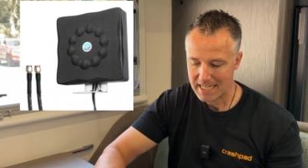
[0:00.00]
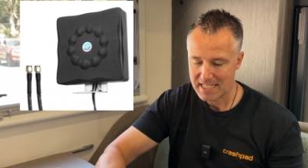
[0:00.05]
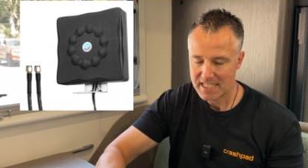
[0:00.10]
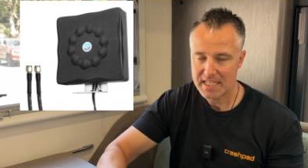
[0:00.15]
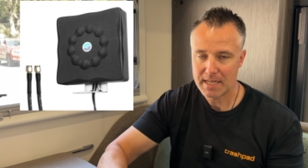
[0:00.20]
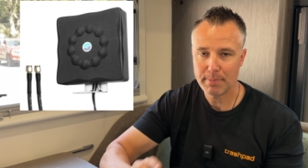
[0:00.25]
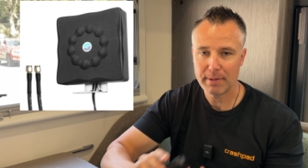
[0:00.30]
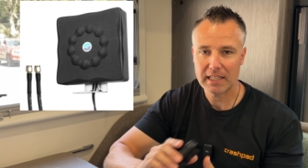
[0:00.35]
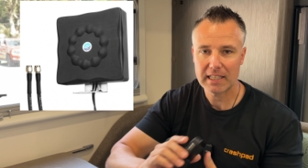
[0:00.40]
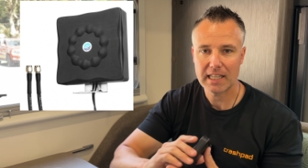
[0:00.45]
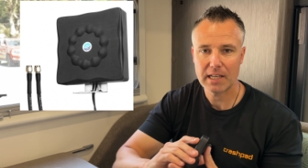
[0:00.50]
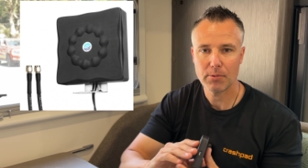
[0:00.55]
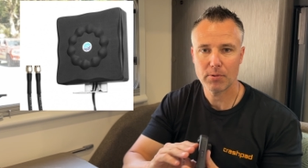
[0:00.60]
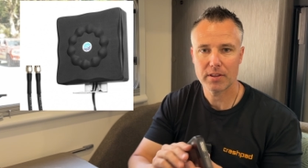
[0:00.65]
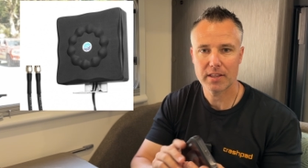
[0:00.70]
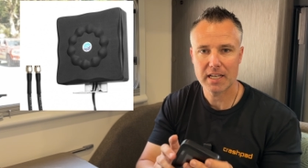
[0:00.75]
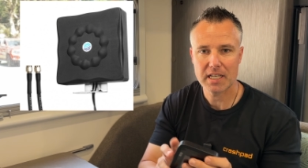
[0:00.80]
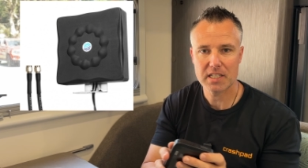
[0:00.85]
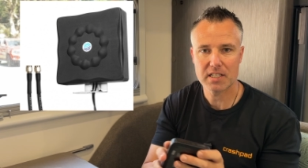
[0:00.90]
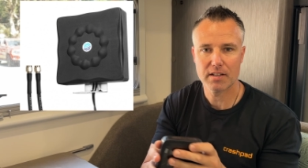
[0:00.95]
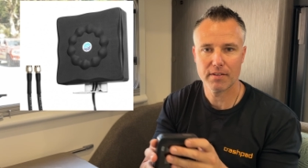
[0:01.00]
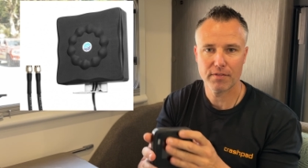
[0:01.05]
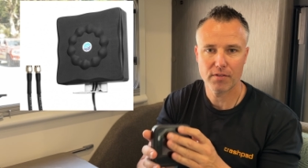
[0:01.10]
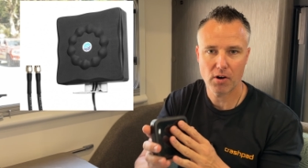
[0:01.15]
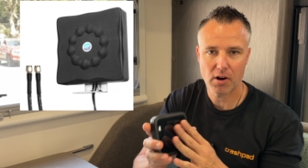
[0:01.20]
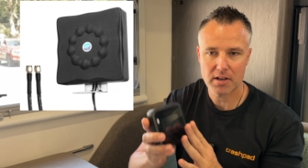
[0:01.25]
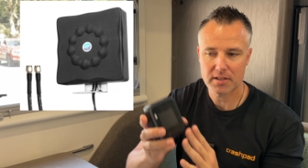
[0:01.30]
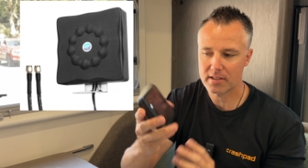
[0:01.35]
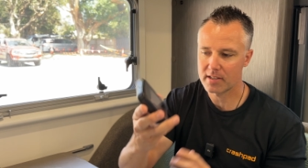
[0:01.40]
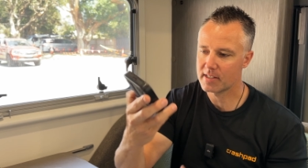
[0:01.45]
Typically with these
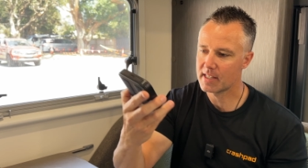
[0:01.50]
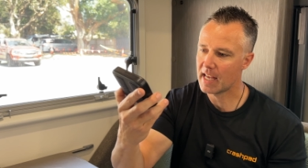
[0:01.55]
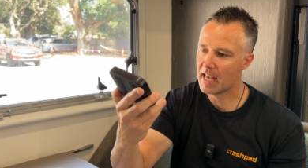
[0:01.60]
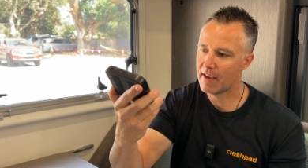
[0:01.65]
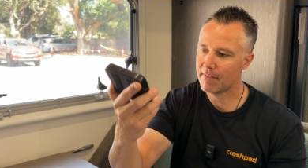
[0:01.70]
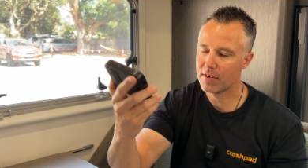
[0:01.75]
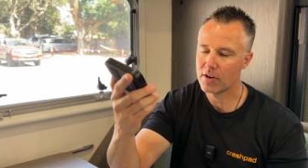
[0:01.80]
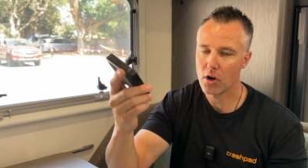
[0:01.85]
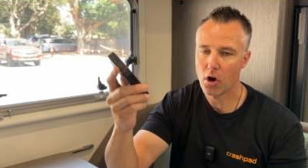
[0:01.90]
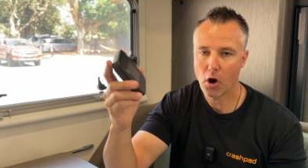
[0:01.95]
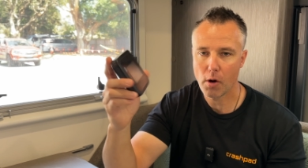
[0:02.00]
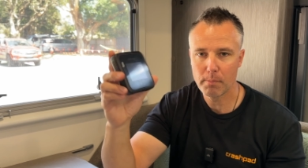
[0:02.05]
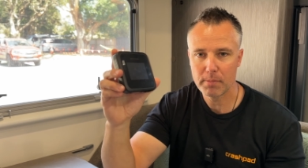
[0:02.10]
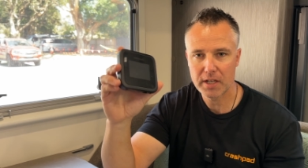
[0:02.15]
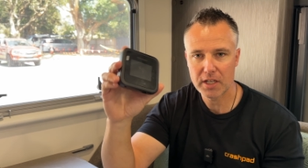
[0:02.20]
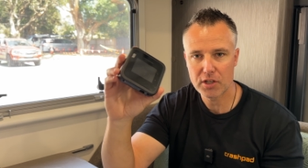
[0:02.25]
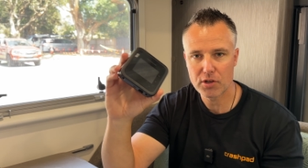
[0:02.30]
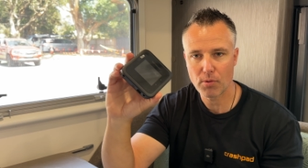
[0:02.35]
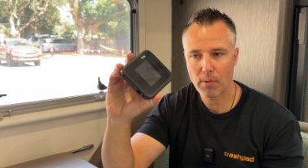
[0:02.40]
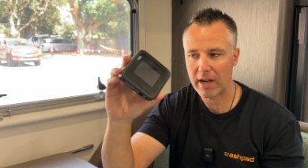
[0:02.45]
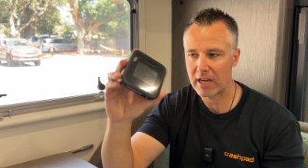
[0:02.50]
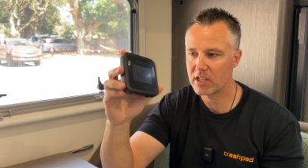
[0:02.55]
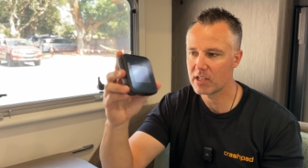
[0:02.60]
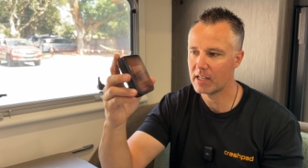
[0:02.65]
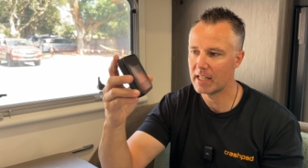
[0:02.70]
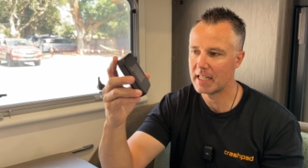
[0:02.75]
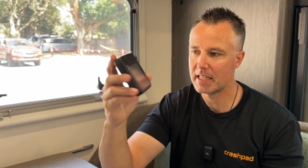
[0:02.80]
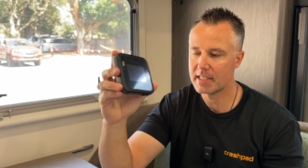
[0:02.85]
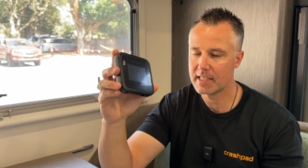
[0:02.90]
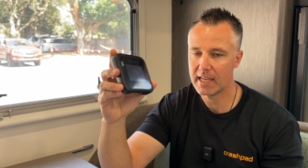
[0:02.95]
devices, they have an
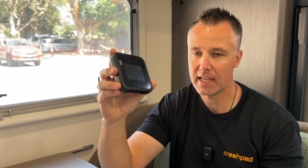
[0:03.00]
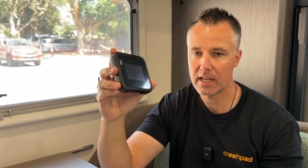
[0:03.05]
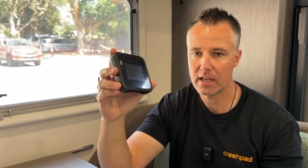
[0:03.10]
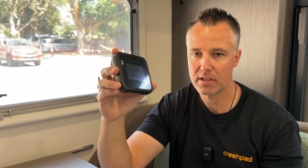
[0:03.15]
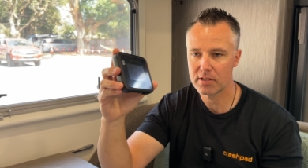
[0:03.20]
omnidirectional antenna.